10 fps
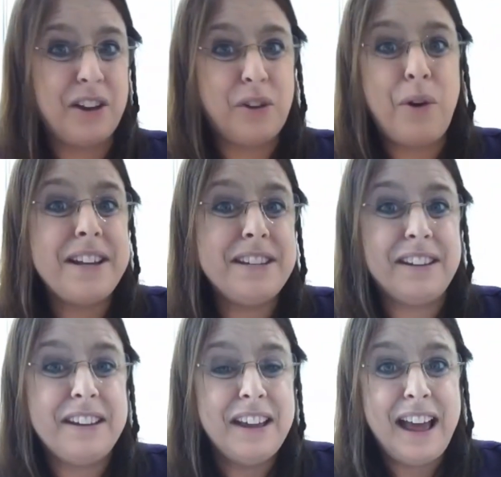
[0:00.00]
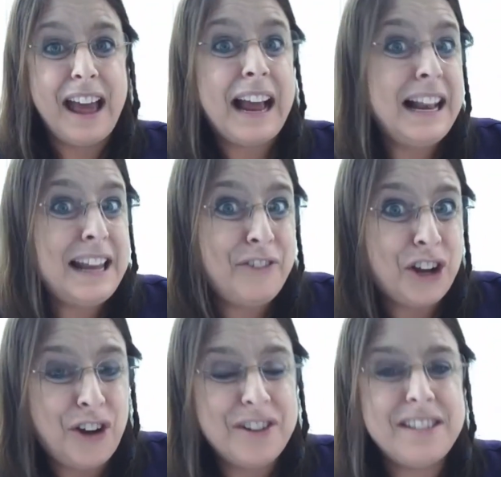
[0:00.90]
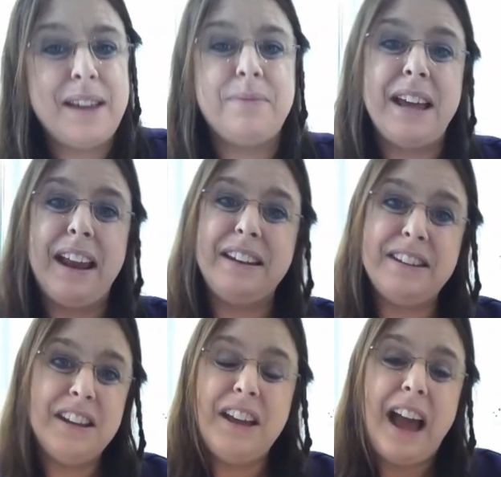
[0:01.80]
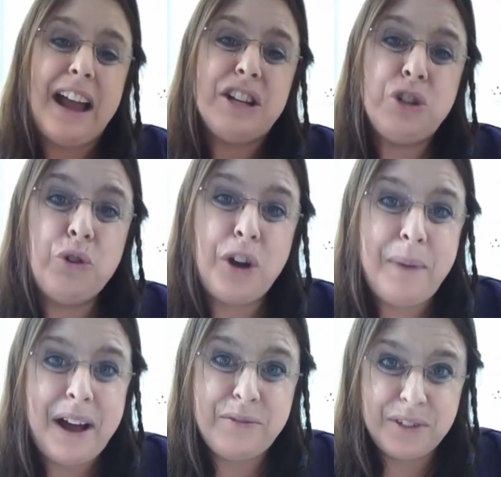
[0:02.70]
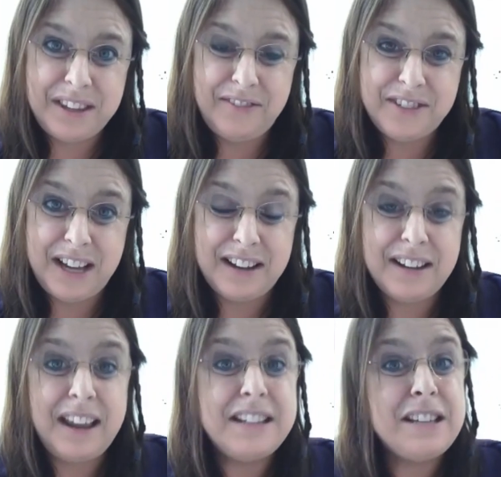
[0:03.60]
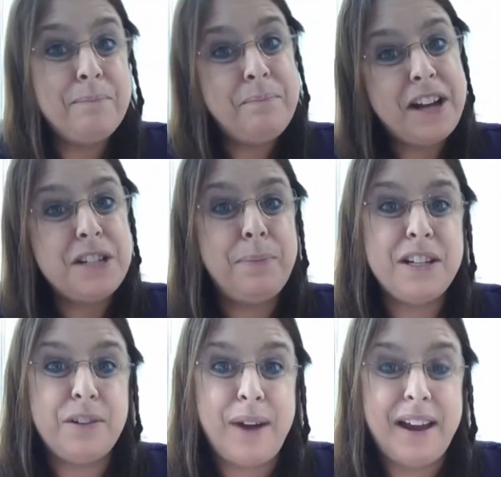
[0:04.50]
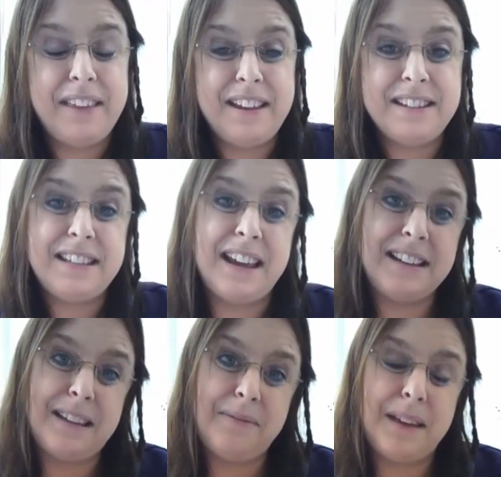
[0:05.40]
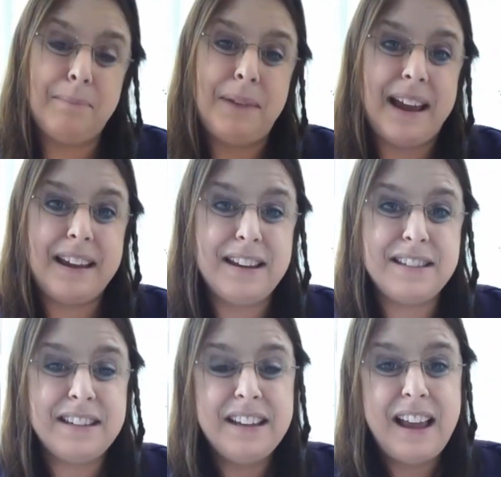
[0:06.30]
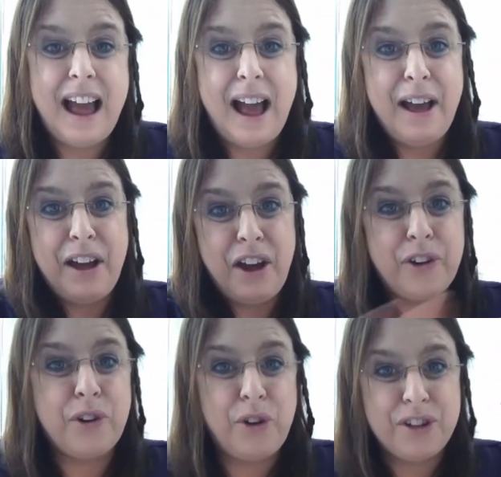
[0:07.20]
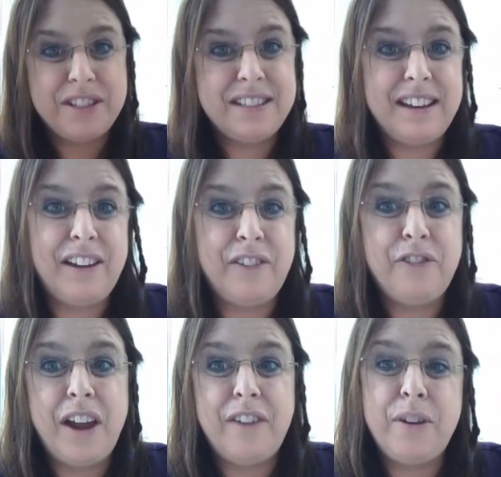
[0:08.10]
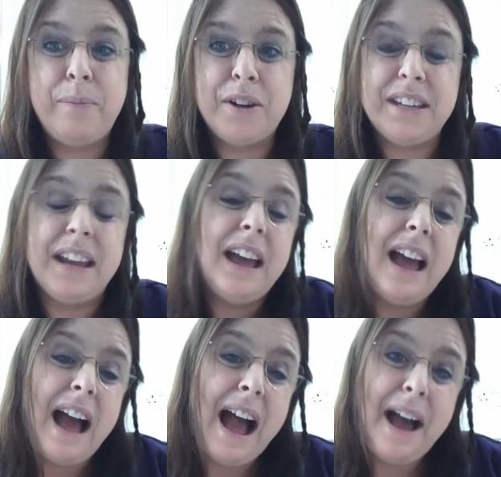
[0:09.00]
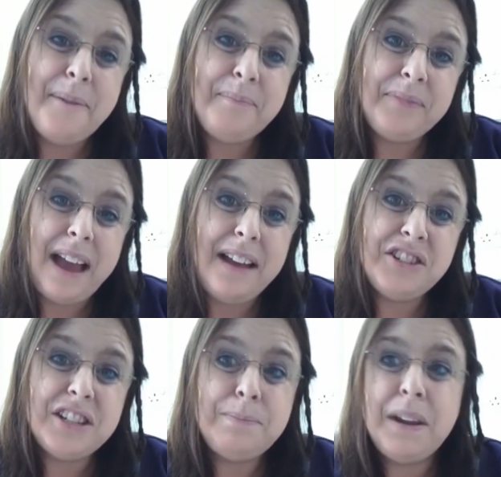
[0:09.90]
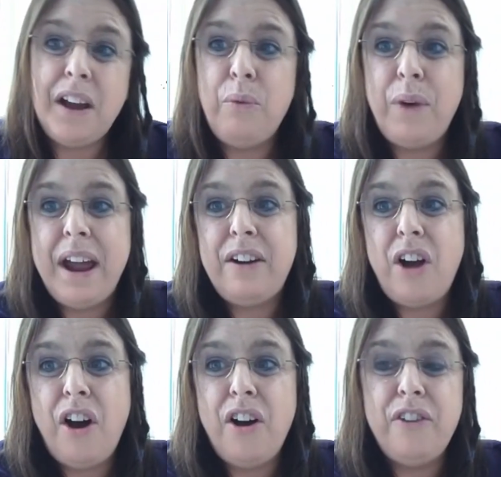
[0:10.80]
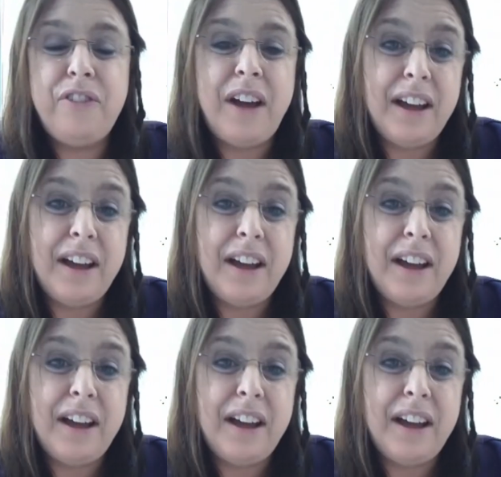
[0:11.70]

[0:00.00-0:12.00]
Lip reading: quite a clever concept, and talk about what they've done. It's a much better way than saying something blanket across for everybody. And just being aware of